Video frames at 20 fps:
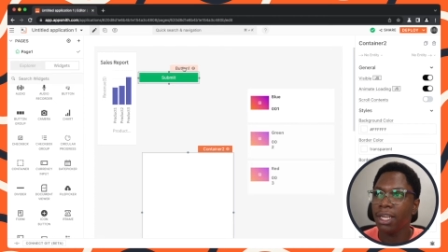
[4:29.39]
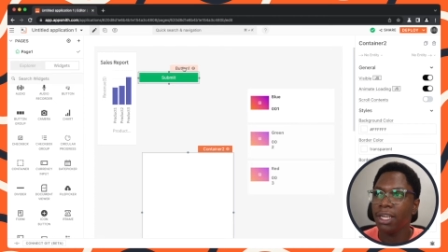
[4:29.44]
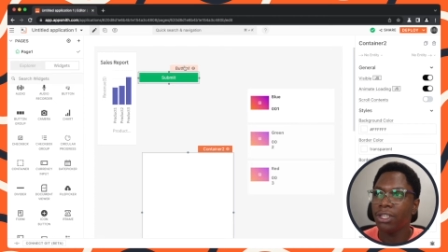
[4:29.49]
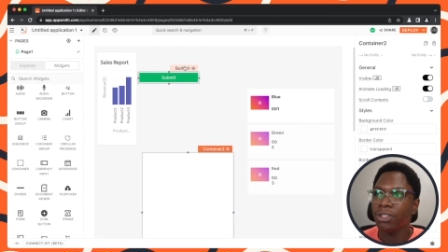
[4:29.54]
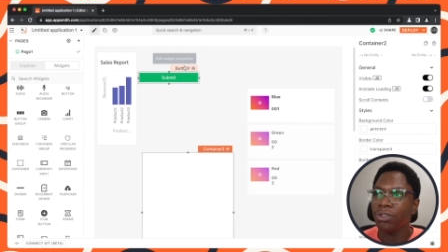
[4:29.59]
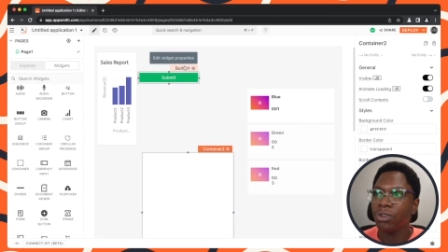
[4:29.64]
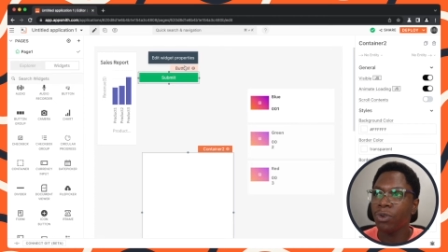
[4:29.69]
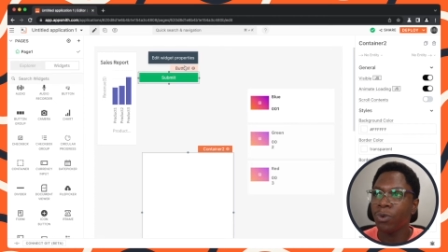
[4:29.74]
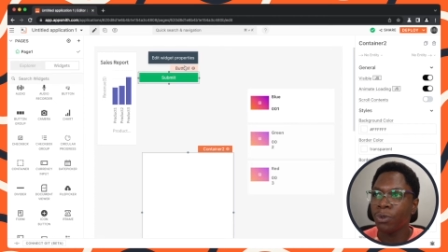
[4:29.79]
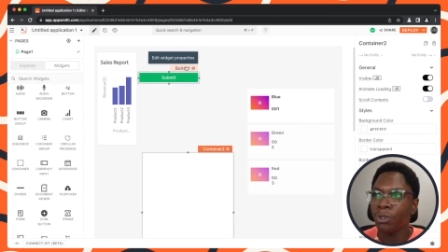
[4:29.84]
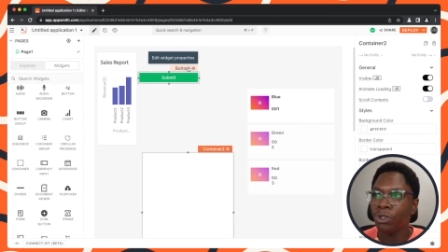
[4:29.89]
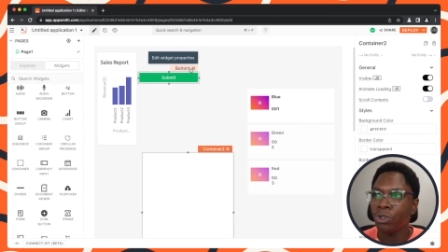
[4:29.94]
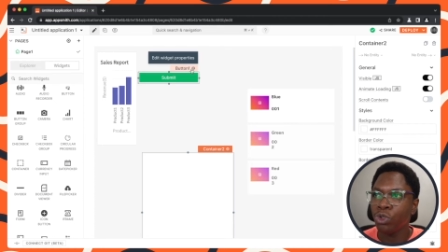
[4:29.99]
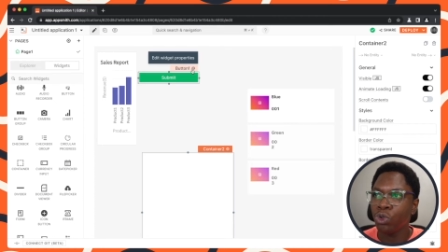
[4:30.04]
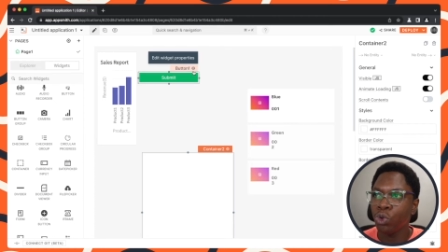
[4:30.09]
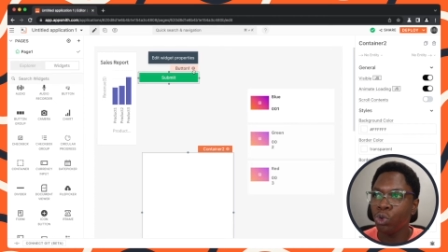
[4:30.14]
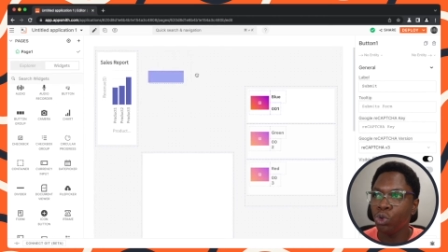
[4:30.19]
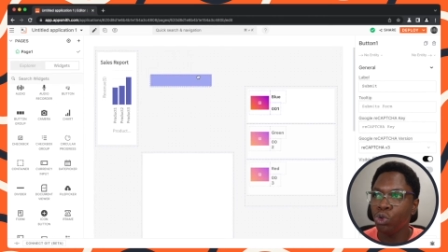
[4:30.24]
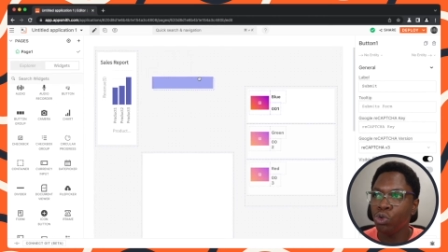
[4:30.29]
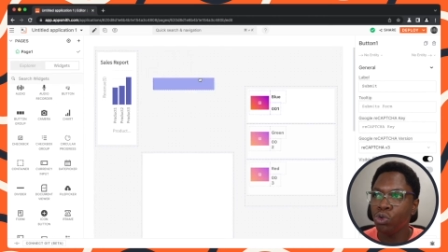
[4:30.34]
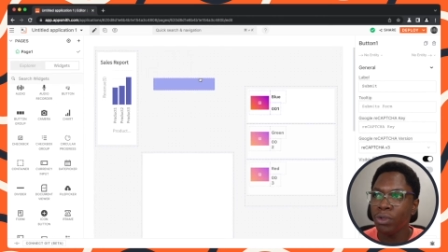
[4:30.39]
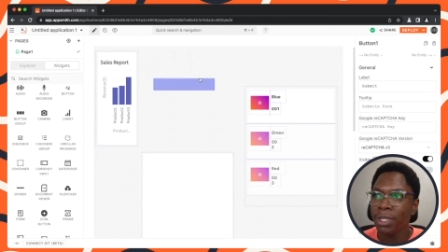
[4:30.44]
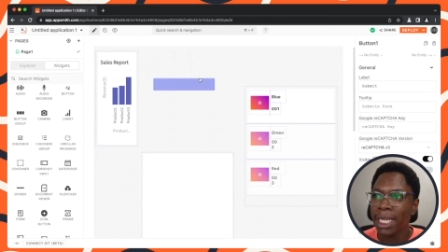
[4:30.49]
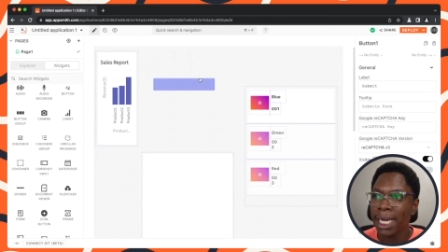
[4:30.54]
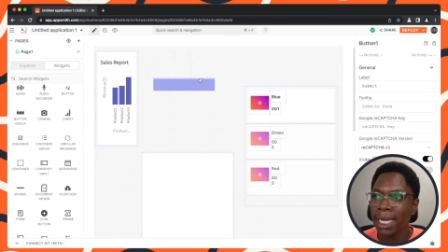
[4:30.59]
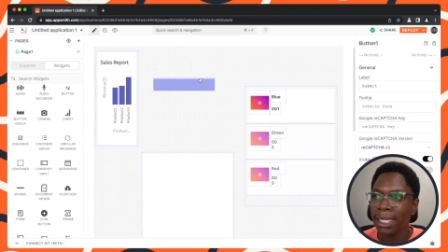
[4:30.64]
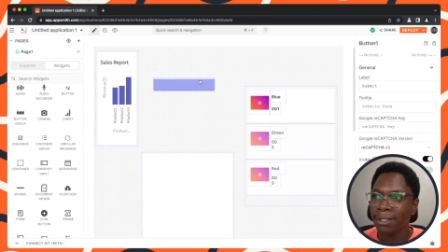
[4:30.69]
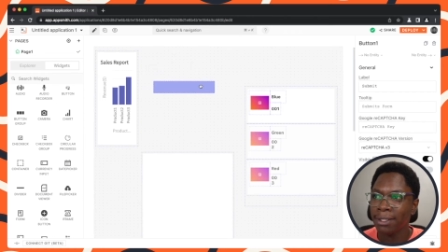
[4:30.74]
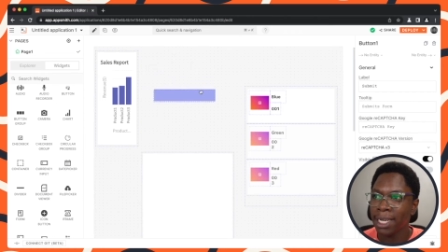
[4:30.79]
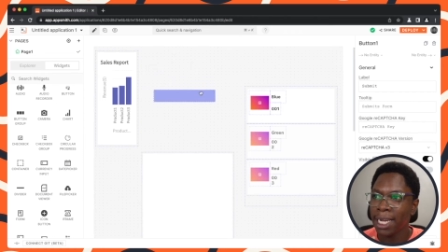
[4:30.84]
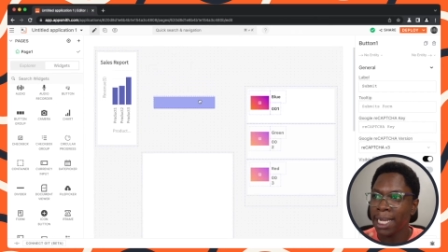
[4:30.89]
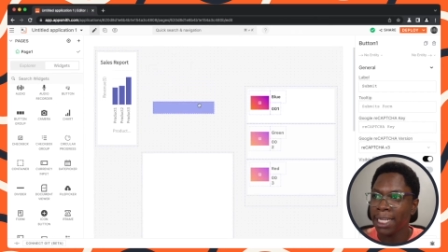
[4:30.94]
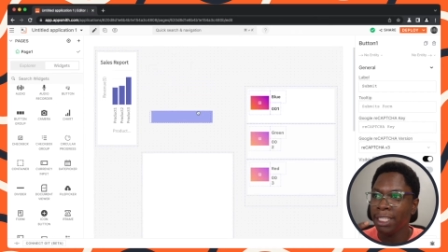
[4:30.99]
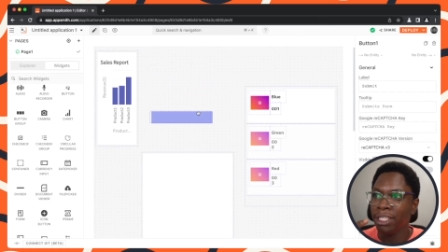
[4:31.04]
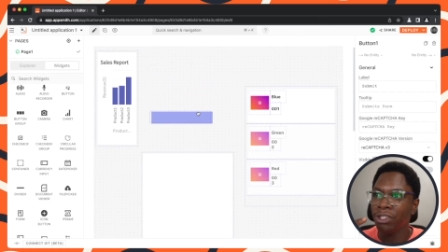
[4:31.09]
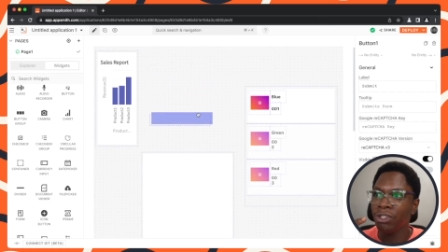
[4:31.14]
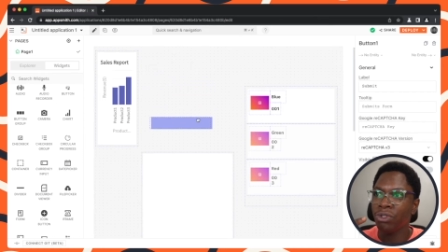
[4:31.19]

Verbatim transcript: So to do that, I need